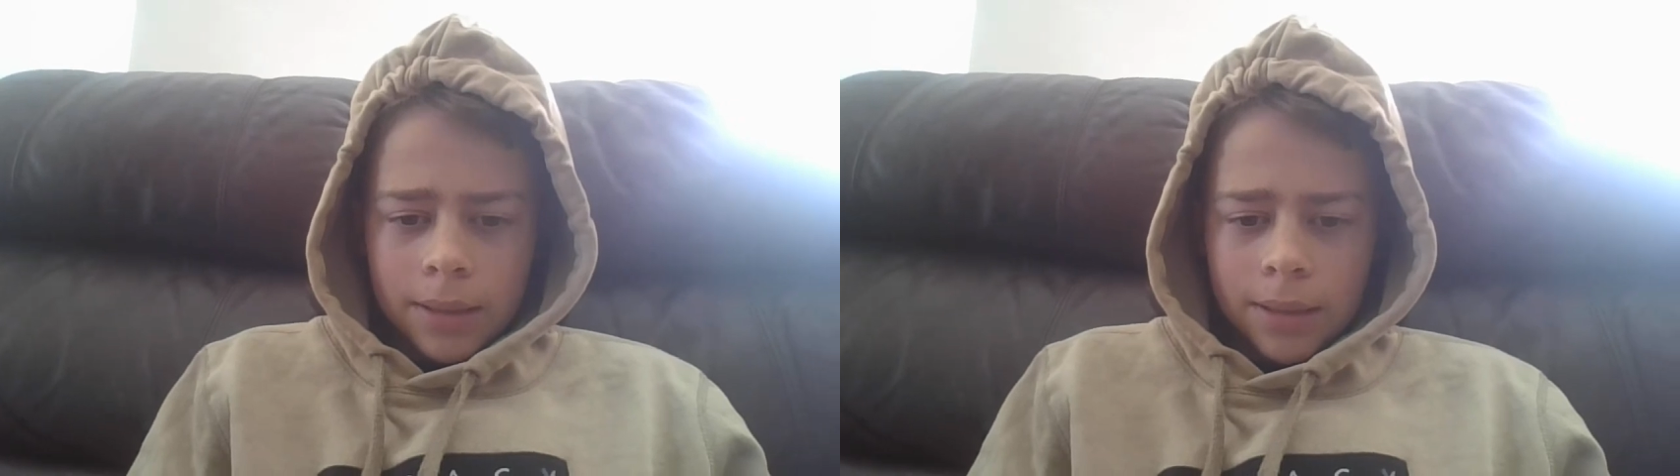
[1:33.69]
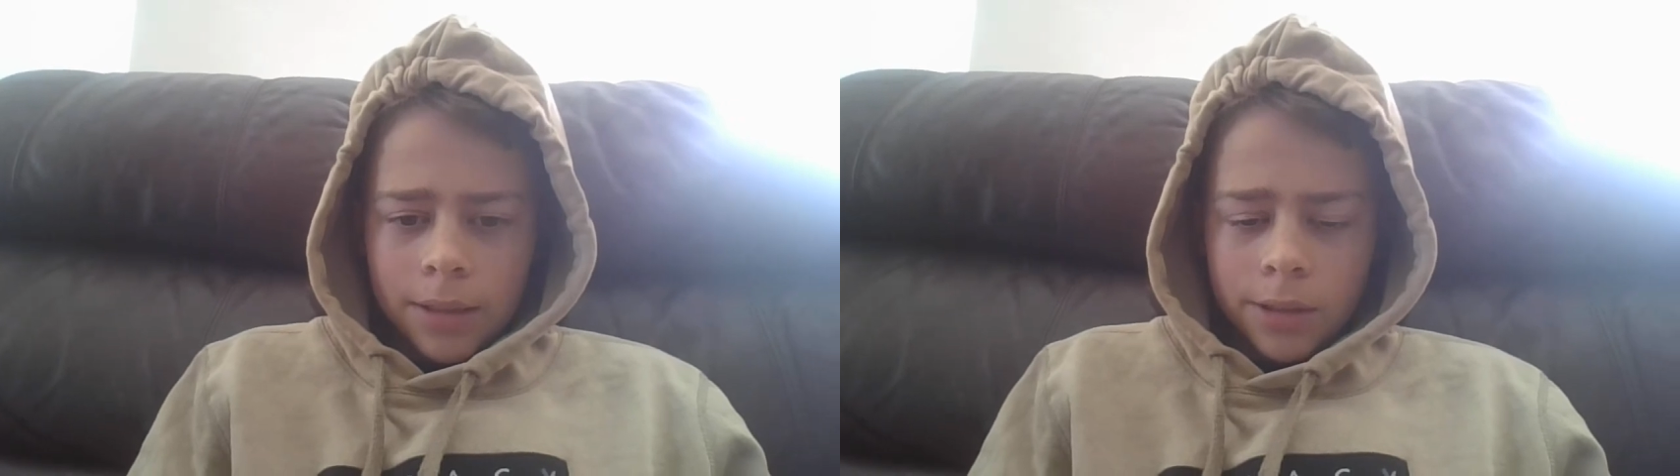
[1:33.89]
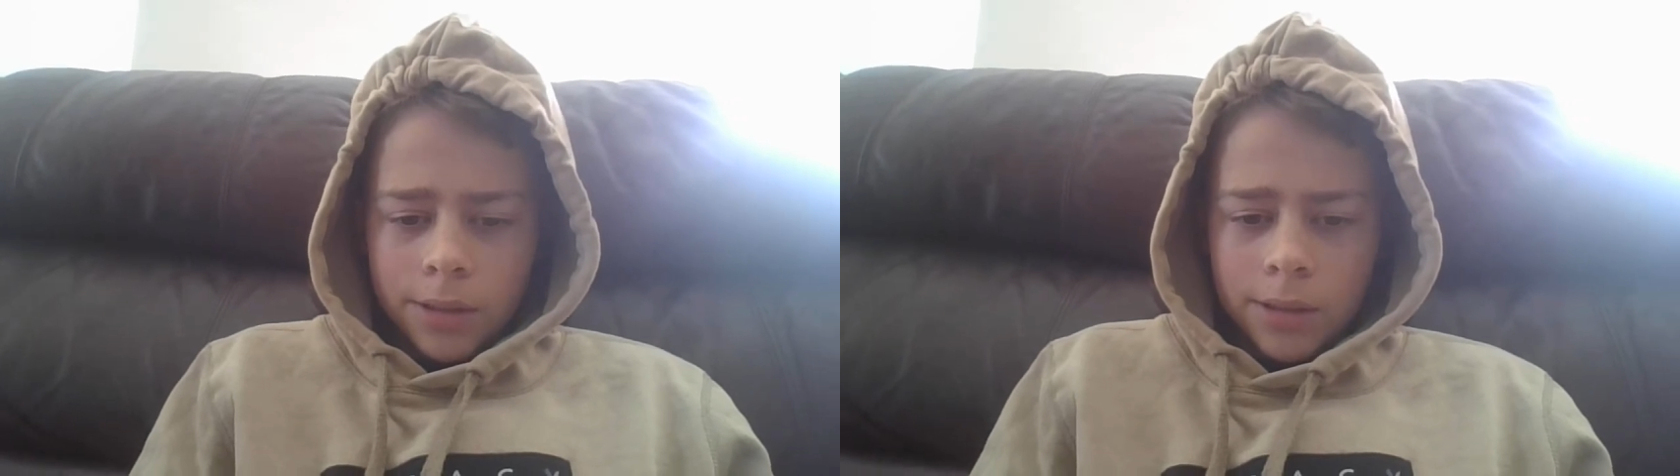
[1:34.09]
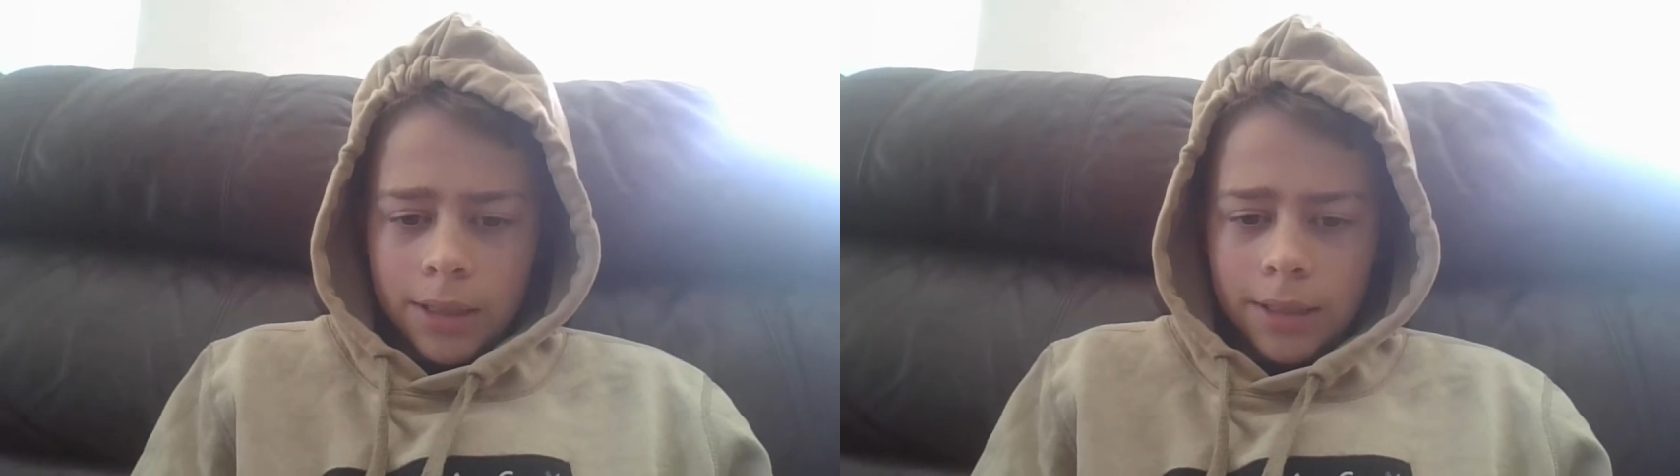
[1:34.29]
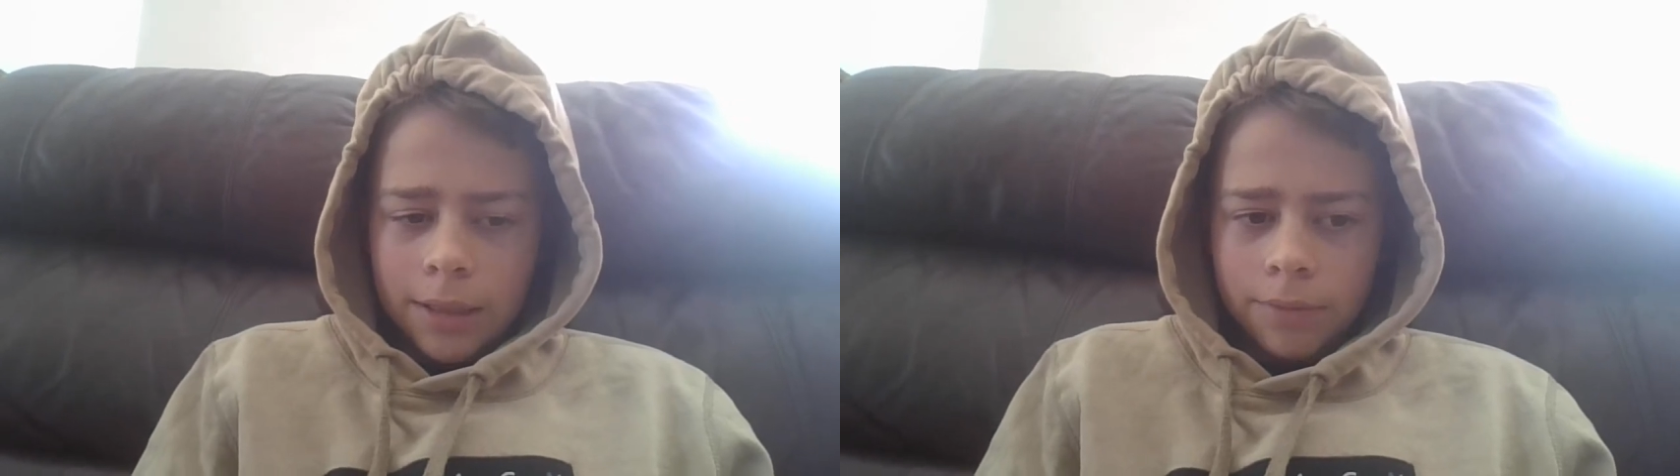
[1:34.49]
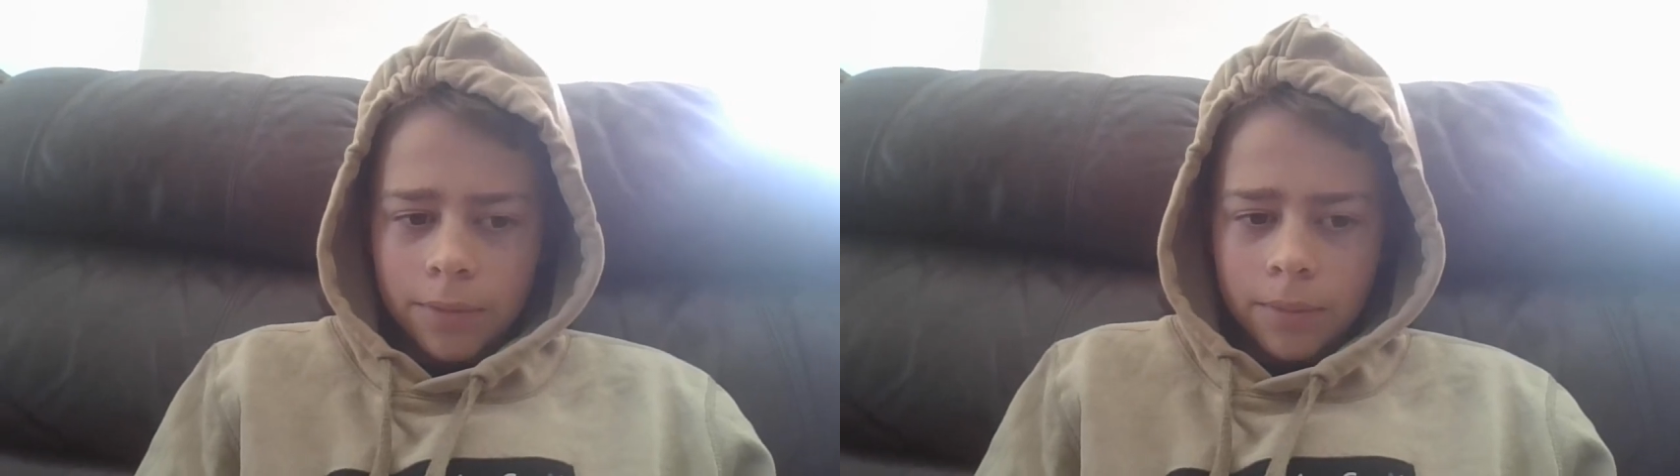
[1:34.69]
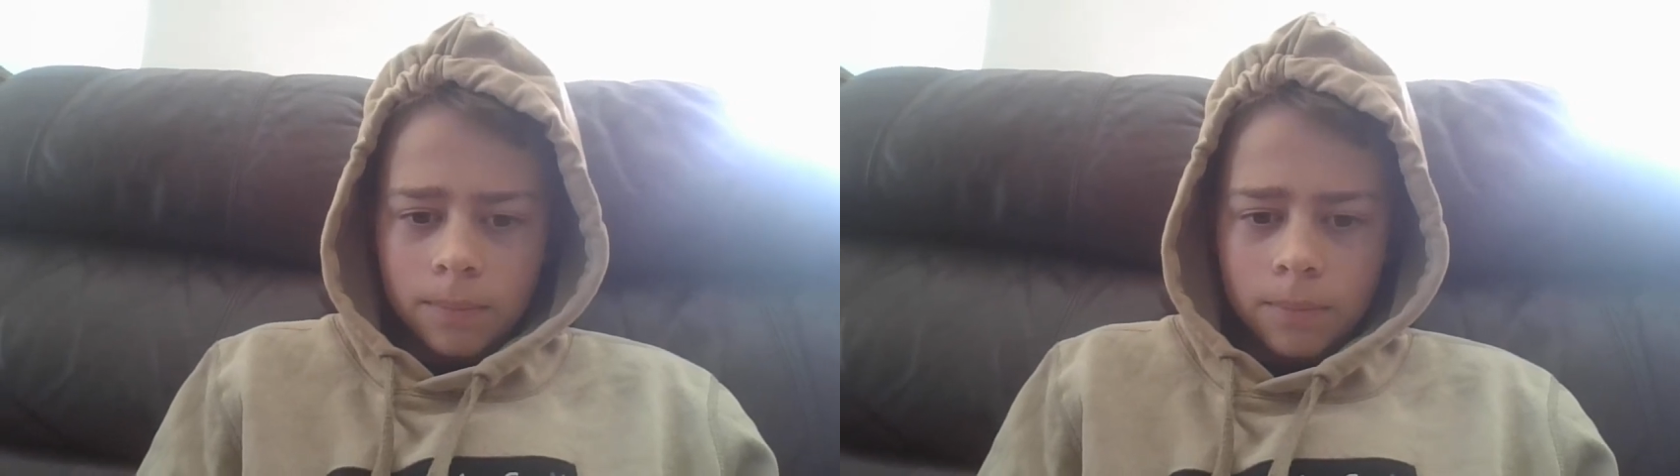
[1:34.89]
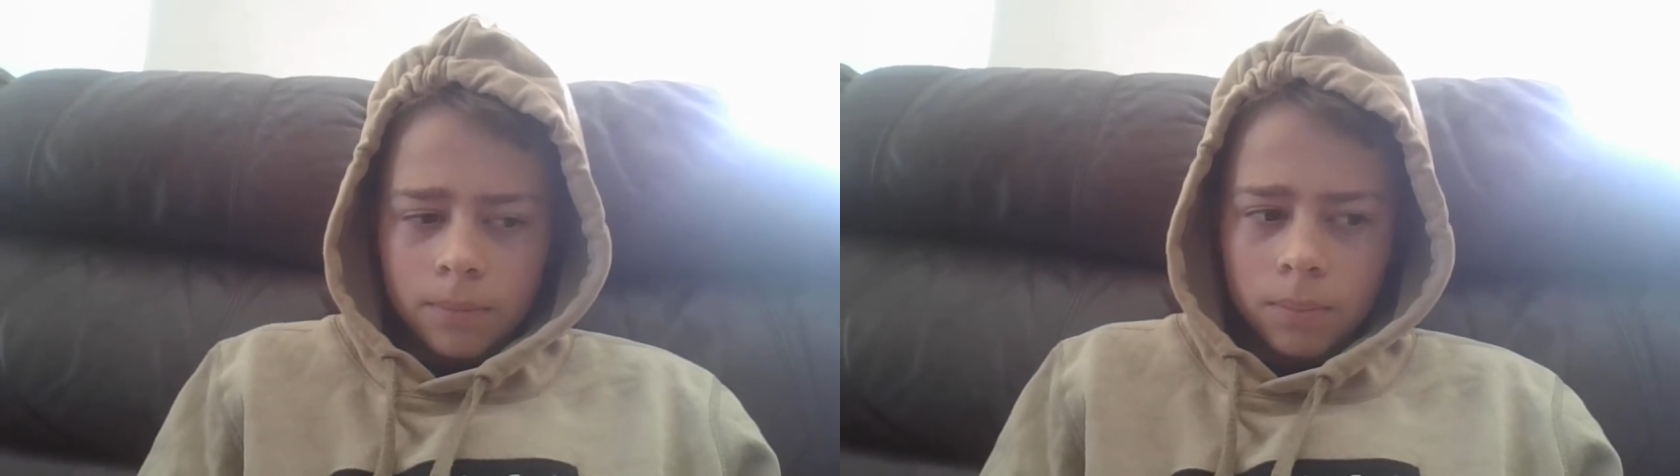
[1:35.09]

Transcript: and you could see that from